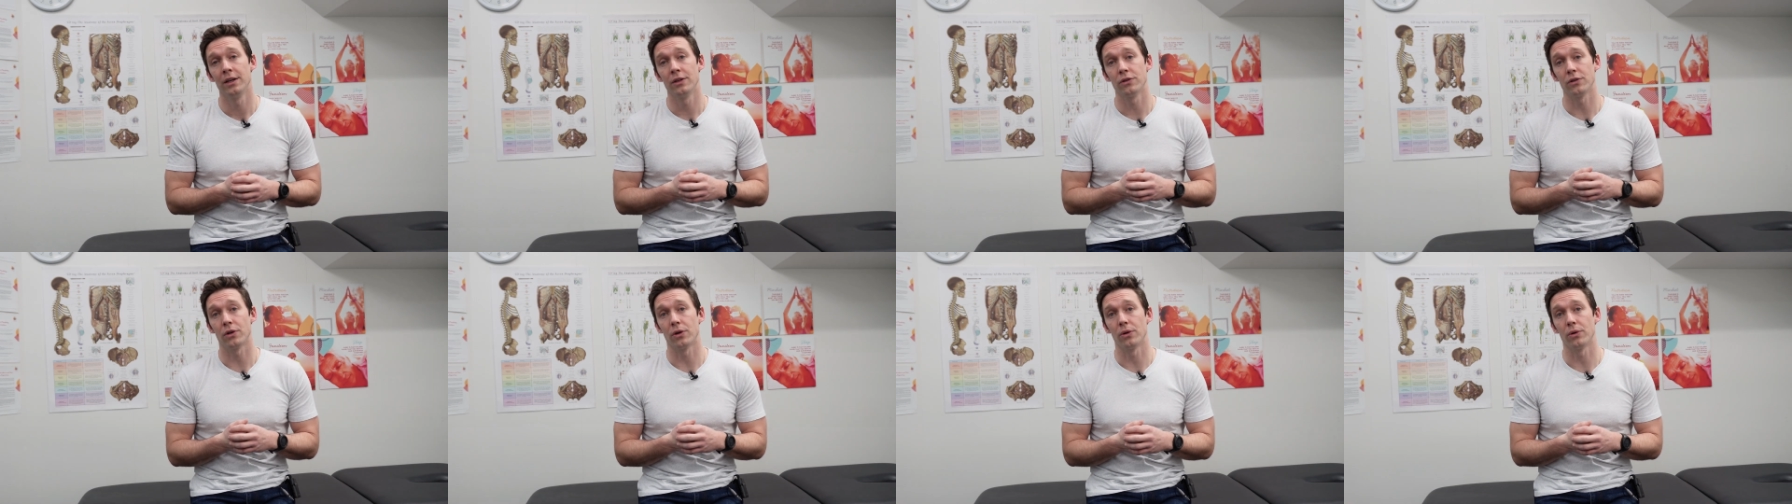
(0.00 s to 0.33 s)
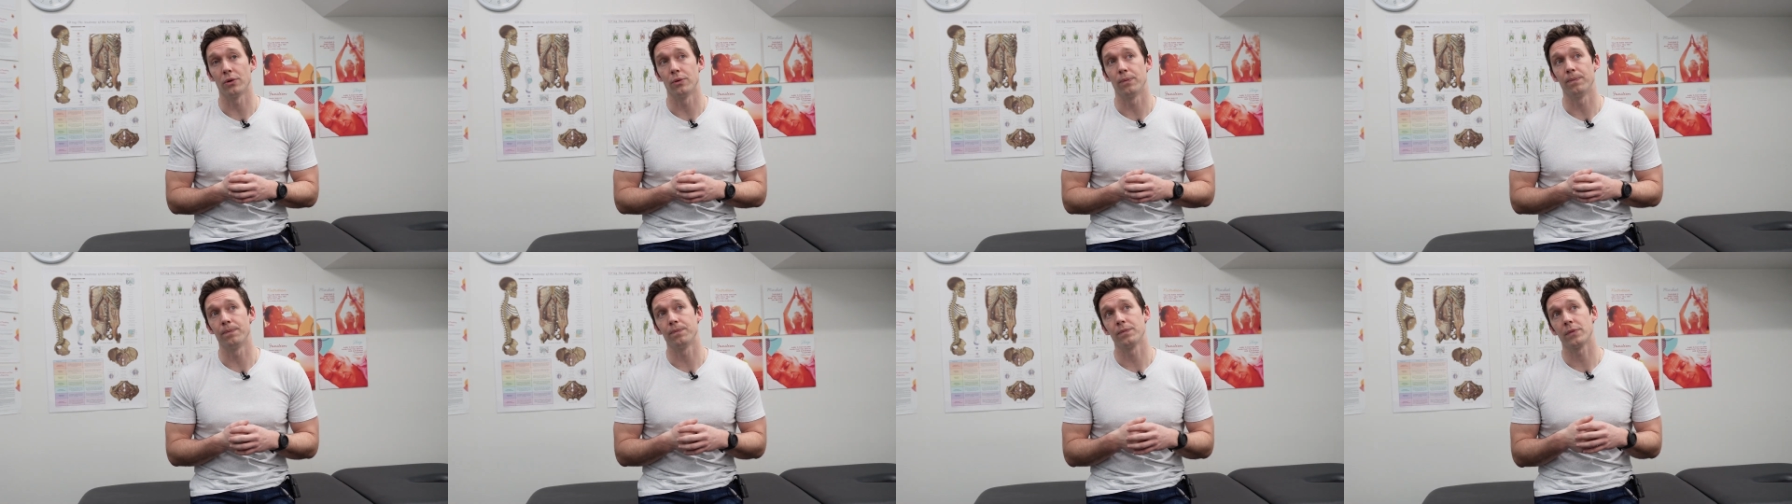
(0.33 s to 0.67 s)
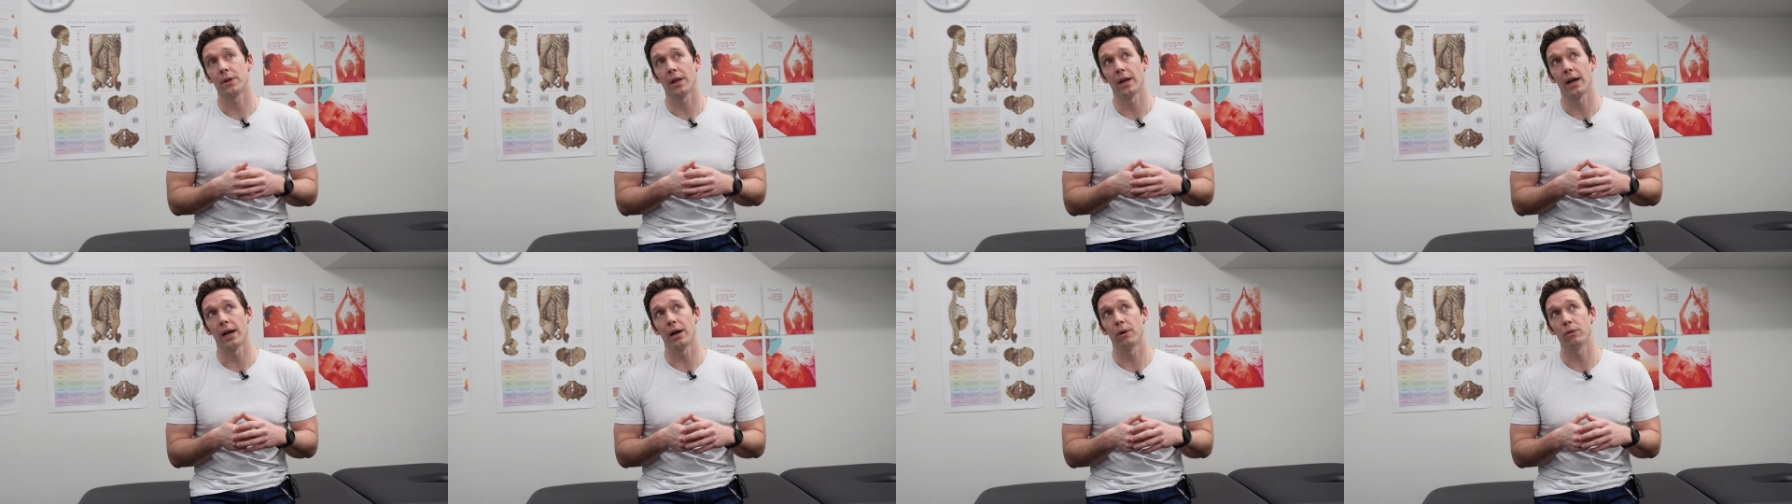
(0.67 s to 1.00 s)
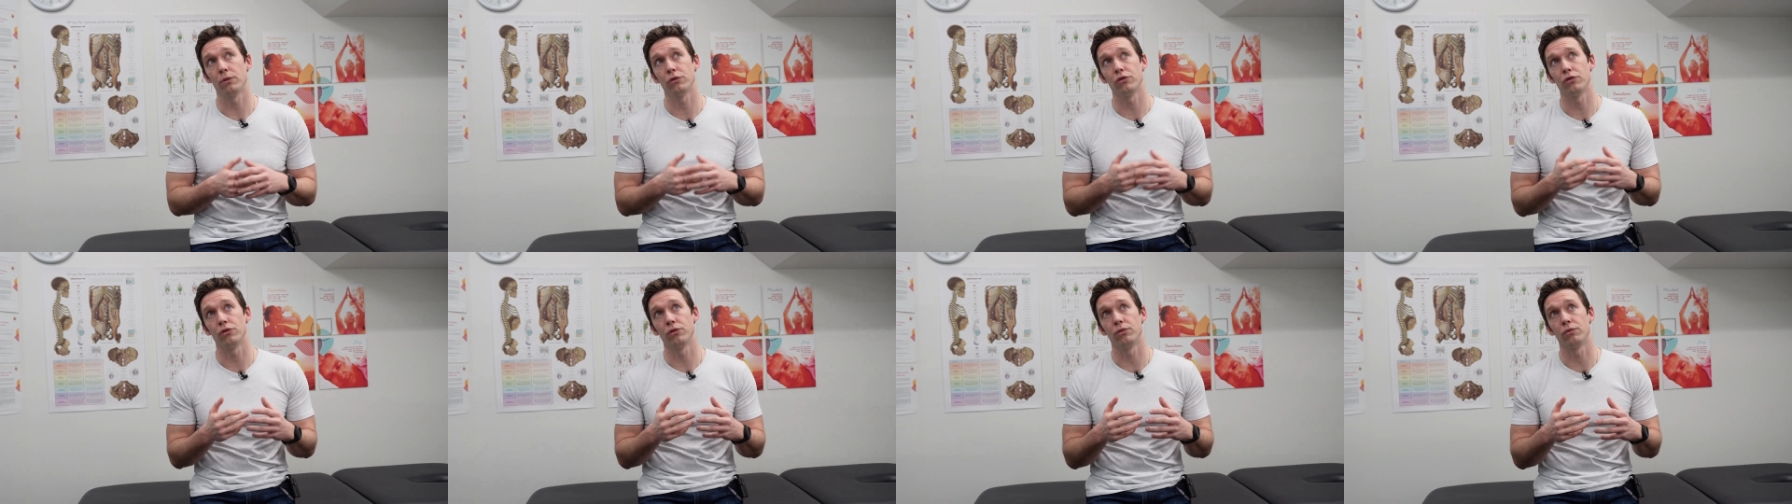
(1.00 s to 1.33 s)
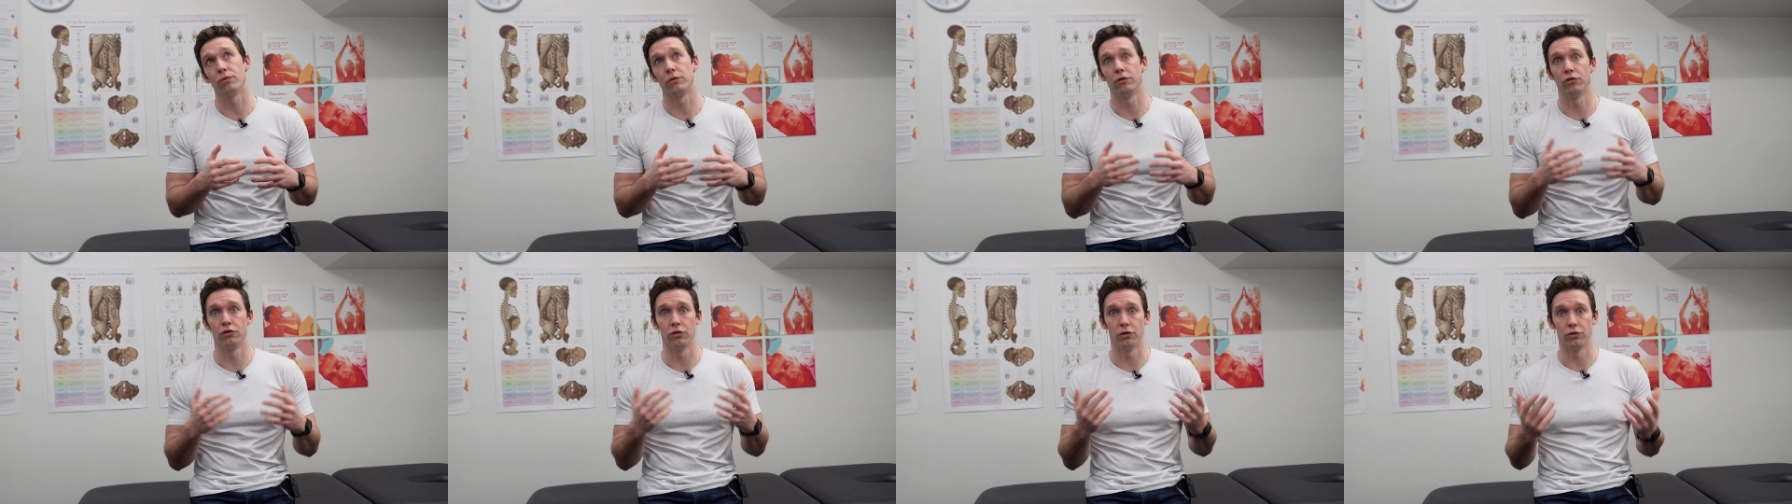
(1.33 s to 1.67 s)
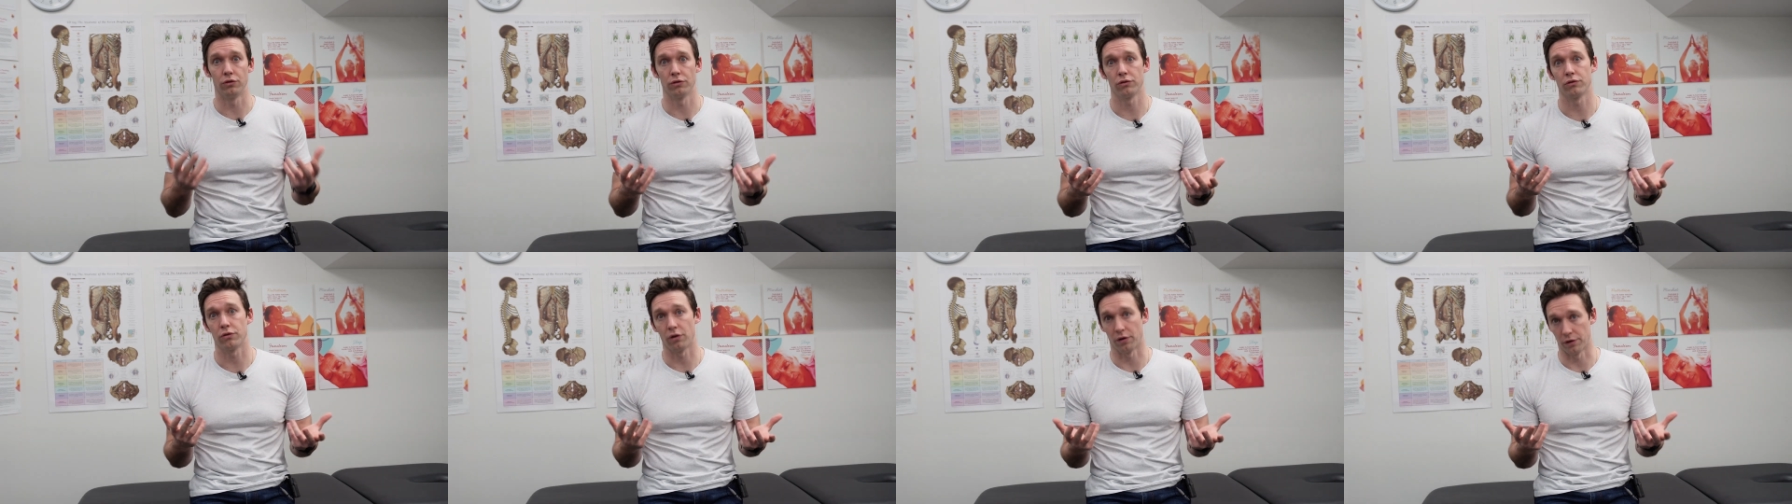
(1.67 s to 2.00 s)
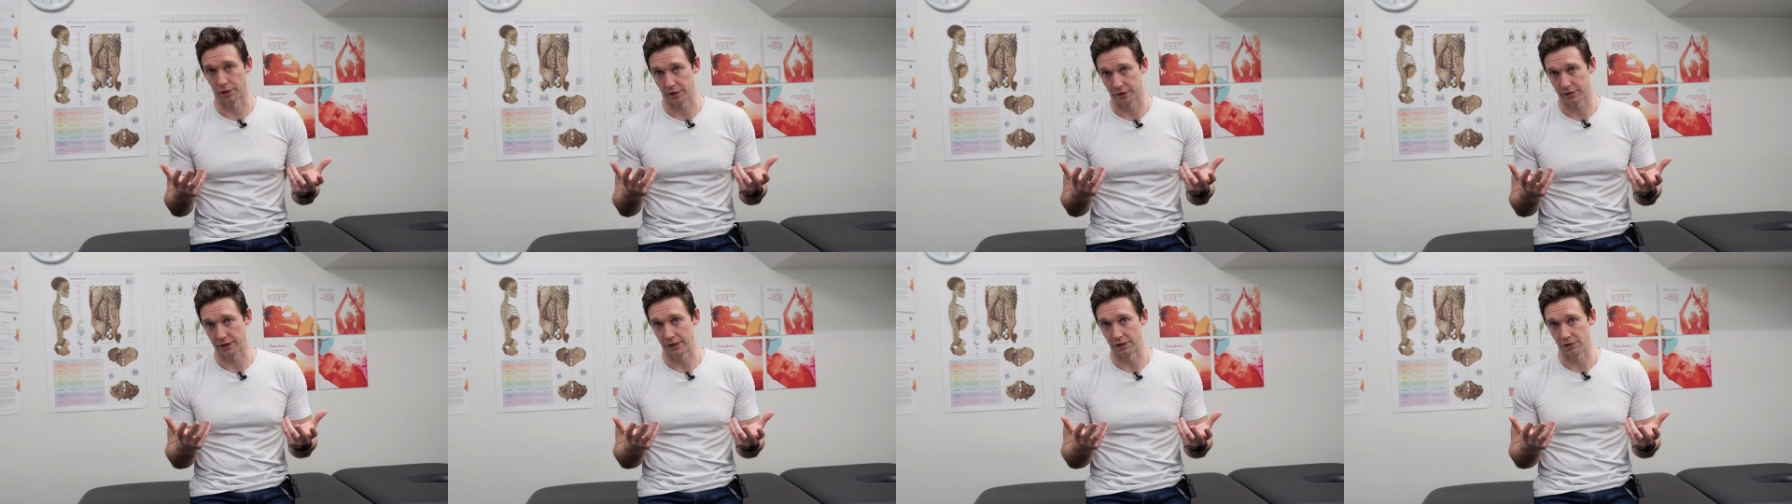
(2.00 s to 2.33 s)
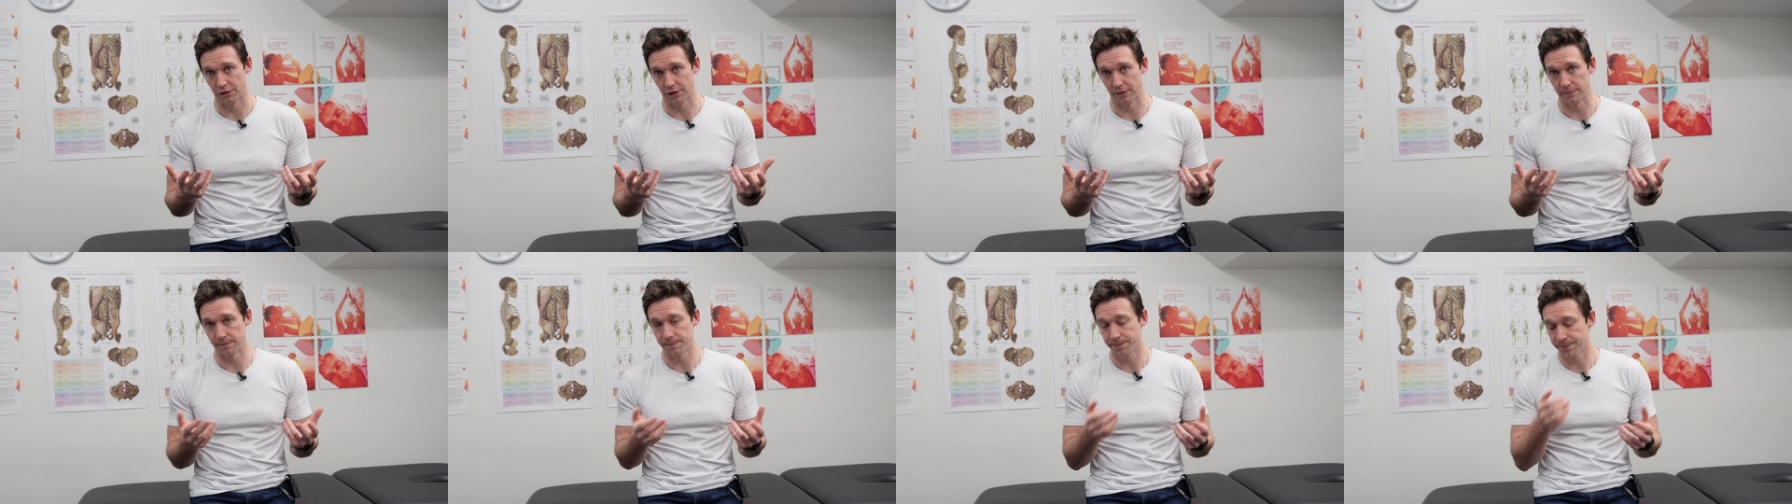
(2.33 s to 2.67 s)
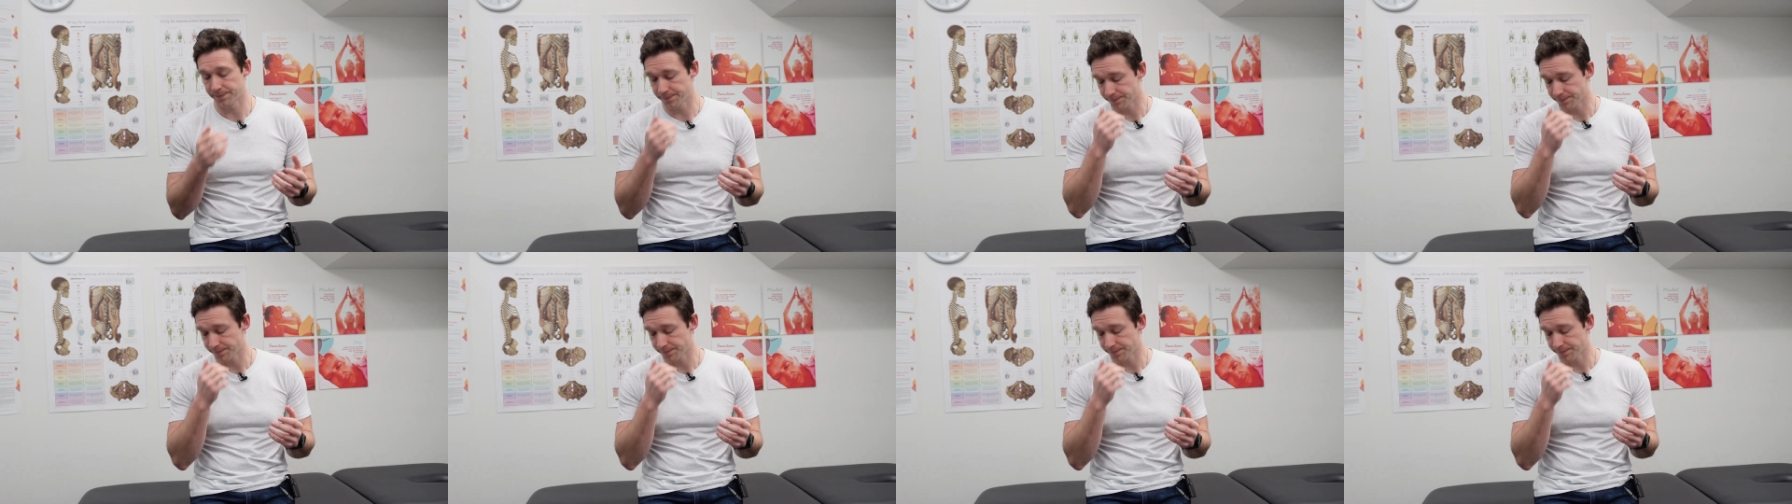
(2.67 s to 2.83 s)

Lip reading: So how would you reduce chronic tension?